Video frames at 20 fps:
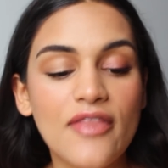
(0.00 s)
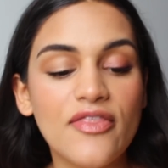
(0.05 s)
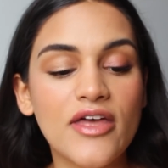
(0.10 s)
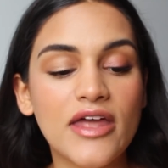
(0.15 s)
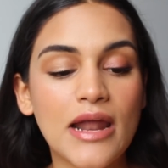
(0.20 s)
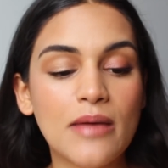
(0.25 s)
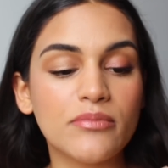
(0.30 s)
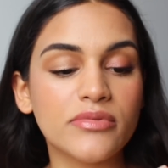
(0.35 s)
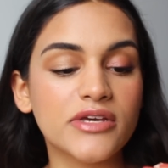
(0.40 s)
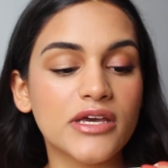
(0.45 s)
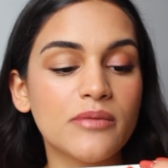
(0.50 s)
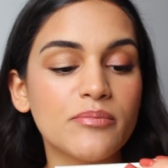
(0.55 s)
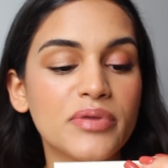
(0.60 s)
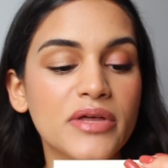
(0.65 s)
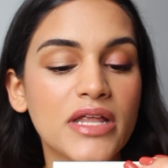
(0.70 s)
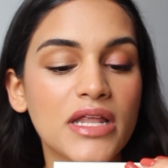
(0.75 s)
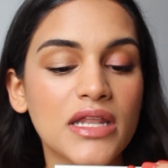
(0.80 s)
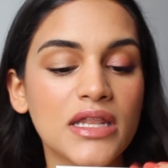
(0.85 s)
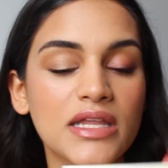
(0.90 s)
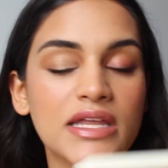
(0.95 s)
And then I'm
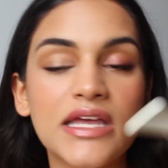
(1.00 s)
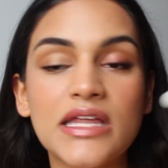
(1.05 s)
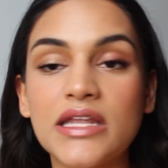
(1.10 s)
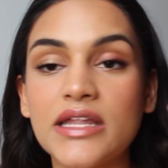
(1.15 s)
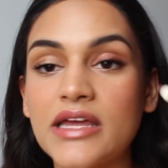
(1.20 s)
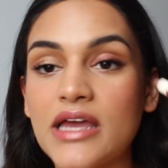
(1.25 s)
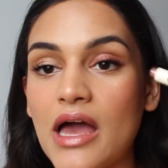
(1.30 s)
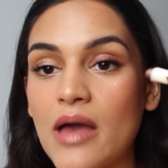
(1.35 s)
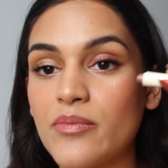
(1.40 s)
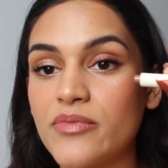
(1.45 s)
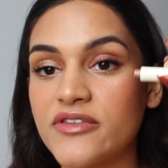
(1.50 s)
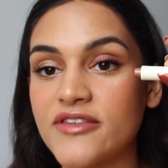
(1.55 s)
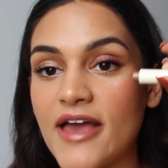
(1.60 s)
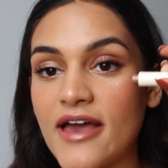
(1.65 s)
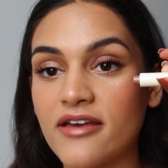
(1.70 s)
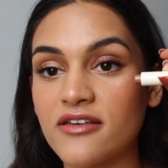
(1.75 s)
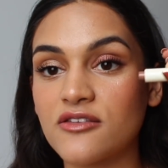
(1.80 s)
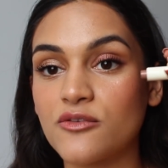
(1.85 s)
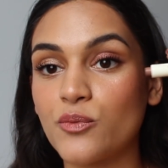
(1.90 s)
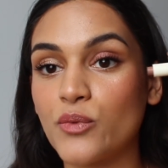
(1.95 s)
completely
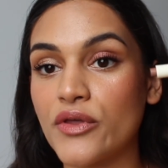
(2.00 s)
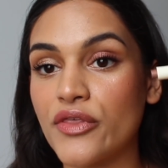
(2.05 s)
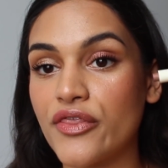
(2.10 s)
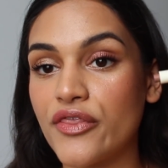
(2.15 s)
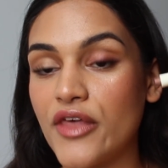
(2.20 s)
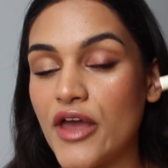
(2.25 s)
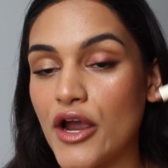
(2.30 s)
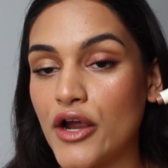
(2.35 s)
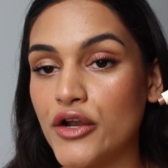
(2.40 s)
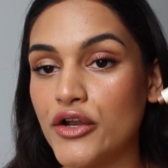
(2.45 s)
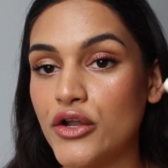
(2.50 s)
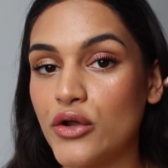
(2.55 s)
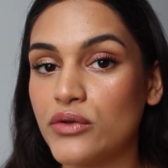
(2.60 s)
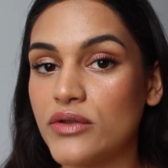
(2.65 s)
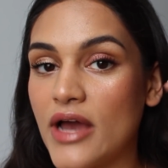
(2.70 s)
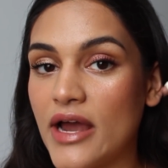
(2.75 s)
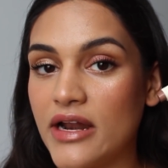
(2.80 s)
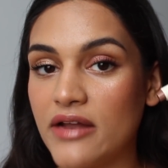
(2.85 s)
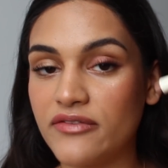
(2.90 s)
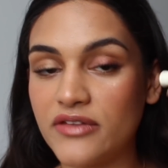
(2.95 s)
obsessed with their new
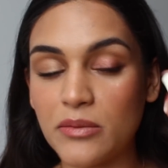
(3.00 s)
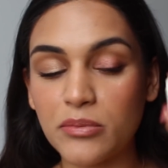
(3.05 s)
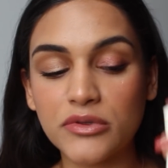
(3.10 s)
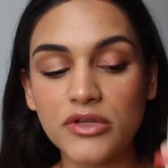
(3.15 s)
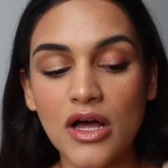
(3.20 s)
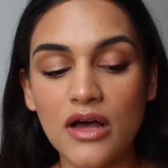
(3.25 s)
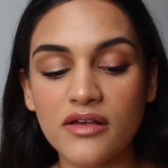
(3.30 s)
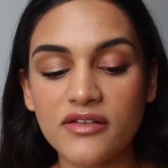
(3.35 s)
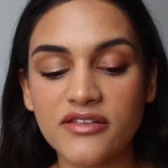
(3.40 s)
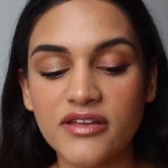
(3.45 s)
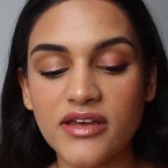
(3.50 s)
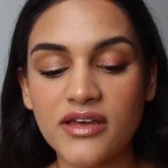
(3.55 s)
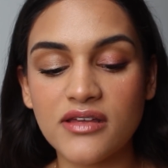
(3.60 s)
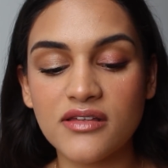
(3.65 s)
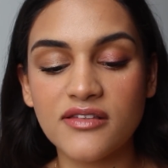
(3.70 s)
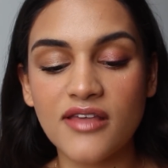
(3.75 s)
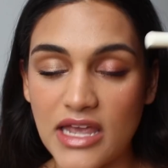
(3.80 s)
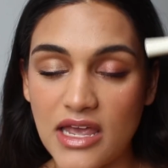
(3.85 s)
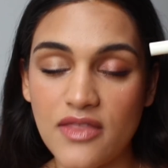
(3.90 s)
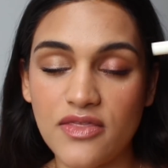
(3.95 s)
line of lip
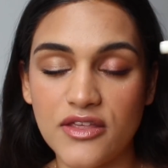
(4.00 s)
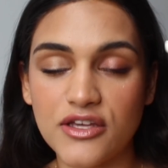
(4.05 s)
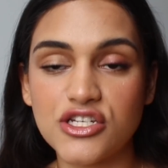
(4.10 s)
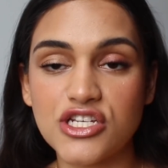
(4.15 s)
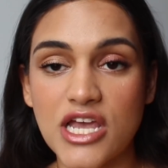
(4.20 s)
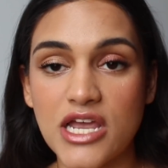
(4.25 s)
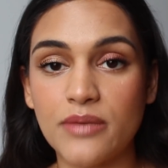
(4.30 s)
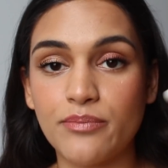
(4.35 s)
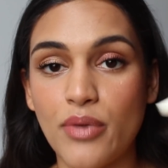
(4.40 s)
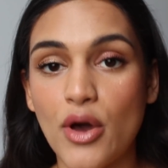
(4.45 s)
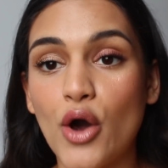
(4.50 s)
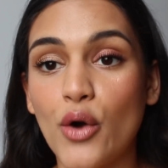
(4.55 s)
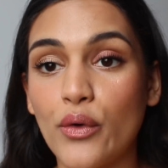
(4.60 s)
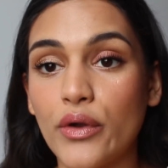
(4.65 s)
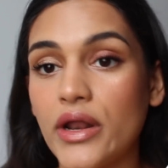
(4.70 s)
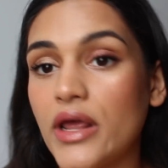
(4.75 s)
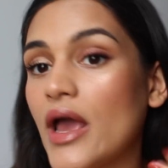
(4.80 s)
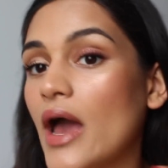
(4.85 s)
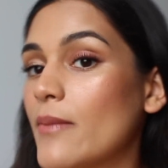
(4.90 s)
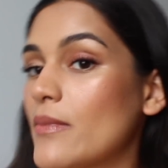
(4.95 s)
glosses in the shade
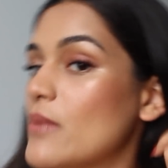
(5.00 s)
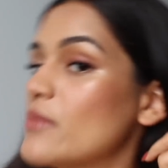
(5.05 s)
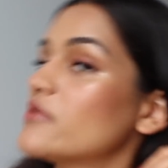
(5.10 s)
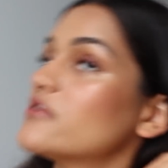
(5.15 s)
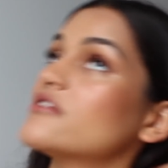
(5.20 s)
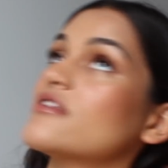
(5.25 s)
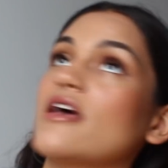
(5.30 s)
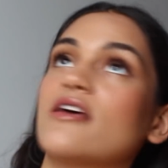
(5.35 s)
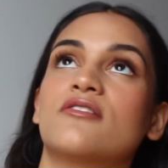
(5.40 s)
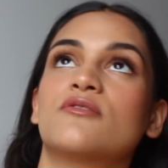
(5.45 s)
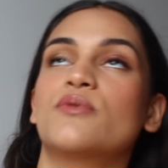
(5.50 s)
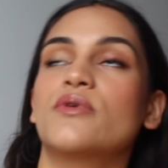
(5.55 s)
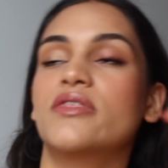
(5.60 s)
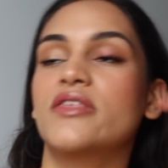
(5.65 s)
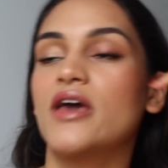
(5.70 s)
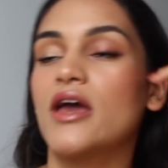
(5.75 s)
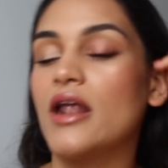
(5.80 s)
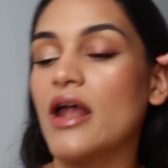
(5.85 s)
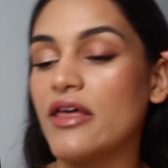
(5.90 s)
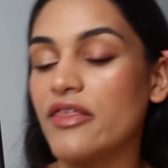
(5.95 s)
Pony. I'm obsessed with
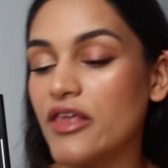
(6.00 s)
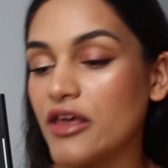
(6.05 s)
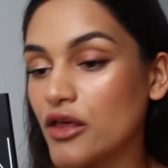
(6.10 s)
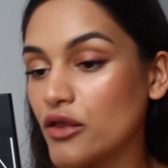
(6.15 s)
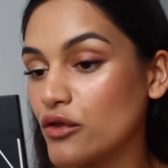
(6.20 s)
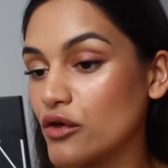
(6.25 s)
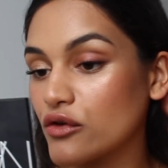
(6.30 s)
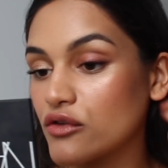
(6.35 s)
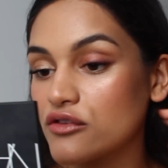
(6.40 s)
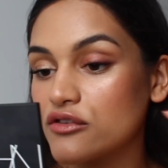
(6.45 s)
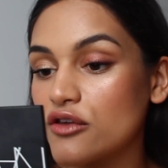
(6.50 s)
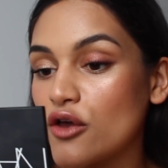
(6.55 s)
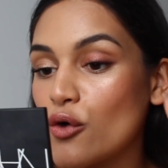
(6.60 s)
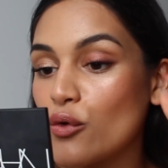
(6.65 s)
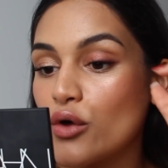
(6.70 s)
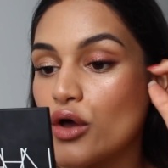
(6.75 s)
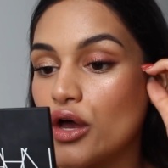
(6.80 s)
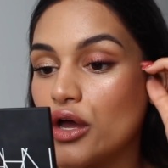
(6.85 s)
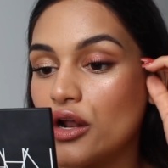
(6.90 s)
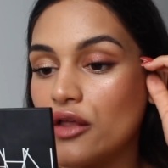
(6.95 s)
it. I think it looks so
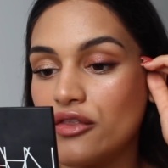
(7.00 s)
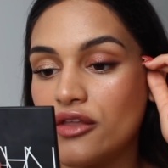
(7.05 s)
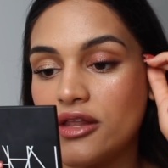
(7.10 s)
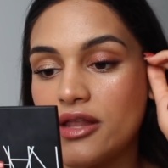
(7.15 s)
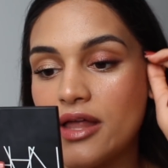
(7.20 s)
good on the